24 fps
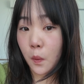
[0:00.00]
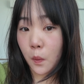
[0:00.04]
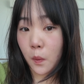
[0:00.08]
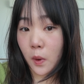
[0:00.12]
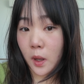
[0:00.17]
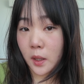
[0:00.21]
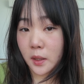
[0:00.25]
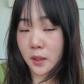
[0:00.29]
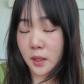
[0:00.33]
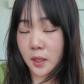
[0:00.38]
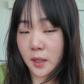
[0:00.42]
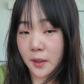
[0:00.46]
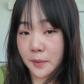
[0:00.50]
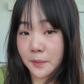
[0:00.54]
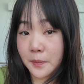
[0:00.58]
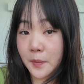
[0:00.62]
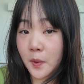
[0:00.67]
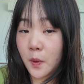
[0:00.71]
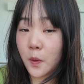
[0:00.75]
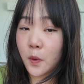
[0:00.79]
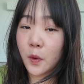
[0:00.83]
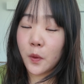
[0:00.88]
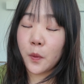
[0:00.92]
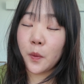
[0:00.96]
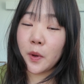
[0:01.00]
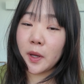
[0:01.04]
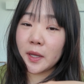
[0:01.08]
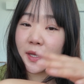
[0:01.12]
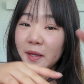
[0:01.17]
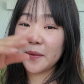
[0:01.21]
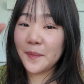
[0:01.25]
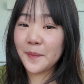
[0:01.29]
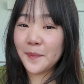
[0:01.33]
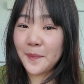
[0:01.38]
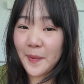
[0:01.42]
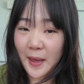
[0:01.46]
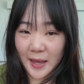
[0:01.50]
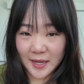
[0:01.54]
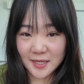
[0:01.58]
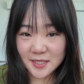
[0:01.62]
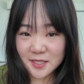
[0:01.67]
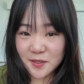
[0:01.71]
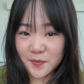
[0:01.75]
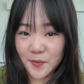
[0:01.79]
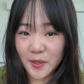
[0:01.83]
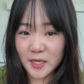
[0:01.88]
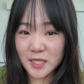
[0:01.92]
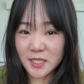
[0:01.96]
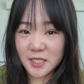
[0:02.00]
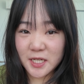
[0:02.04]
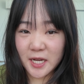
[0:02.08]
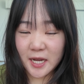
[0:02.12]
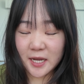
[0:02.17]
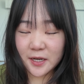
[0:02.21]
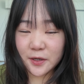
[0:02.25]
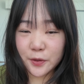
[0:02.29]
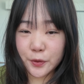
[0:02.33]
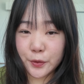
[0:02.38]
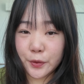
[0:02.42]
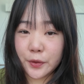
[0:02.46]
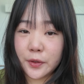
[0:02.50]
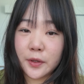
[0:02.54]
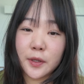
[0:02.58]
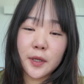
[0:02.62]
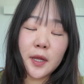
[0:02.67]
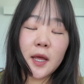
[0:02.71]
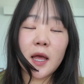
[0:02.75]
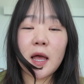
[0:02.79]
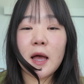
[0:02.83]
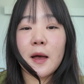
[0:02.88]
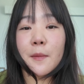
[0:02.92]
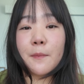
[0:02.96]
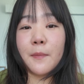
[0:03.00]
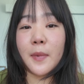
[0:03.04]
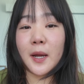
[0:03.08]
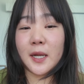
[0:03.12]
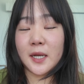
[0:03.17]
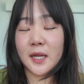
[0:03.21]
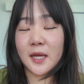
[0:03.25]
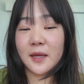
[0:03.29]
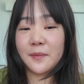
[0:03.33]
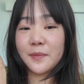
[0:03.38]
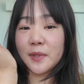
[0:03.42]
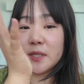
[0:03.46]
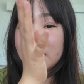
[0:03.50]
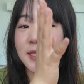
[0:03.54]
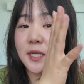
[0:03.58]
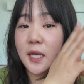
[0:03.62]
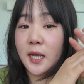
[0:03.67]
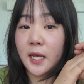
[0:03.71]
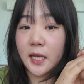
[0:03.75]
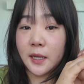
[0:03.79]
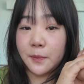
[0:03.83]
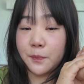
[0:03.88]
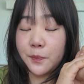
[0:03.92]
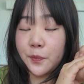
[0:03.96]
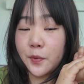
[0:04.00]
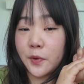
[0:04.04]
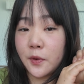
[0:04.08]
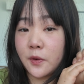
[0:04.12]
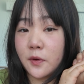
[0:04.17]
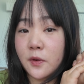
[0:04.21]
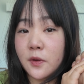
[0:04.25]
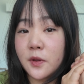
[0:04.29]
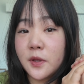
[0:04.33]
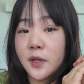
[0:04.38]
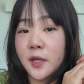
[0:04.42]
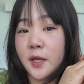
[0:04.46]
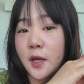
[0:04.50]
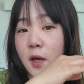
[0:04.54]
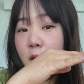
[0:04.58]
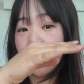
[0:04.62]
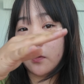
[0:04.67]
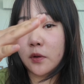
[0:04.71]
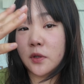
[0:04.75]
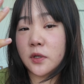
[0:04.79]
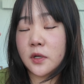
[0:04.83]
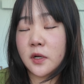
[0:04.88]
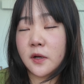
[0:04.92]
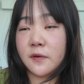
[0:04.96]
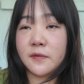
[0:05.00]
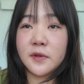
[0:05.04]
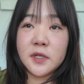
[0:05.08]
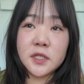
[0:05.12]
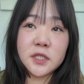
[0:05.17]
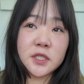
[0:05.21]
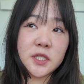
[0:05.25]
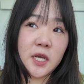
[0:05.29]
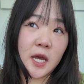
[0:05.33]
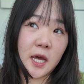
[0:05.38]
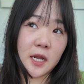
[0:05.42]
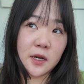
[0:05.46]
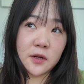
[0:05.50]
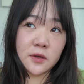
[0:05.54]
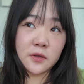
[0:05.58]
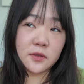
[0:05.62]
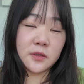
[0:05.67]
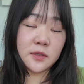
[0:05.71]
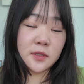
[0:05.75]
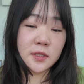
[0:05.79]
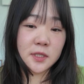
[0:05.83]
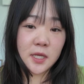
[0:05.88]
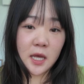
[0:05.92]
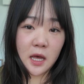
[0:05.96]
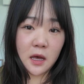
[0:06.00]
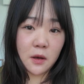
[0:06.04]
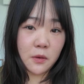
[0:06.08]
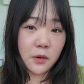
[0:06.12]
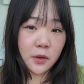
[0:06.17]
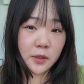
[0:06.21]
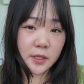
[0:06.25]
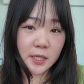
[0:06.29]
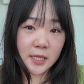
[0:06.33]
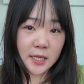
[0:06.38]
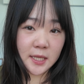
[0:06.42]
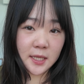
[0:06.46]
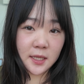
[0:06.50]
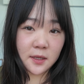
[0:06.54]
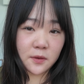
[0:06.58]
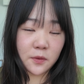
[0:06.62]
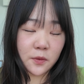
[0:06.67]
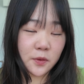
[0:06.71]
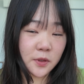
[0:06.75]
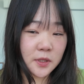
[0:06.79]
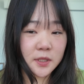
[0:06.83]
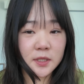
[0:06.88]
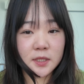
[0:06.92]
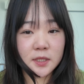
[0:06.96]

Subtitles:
welcome or welcome back to my channel. My name is April, the owner of this channel, Sawali or